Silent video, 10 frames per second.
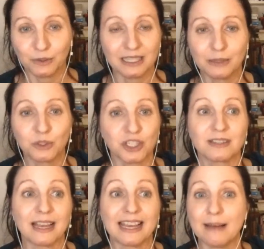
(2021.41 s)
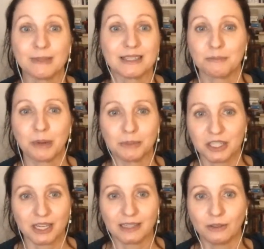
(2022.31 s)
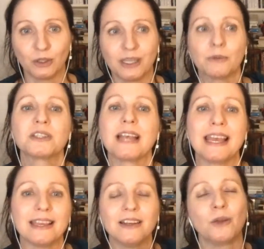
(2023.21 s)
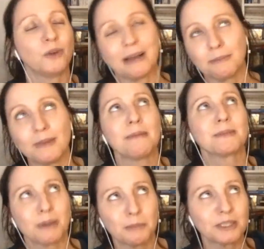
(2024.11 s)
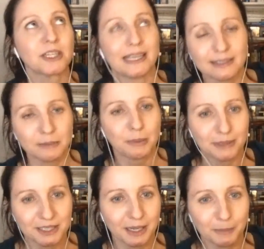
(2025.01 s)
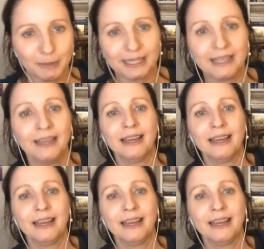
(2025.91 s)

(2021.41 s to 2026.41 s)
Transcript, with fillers: and it will just say Amazon Publishing, or it will say, you know, not Am- Amazon Publishing is a publishing company.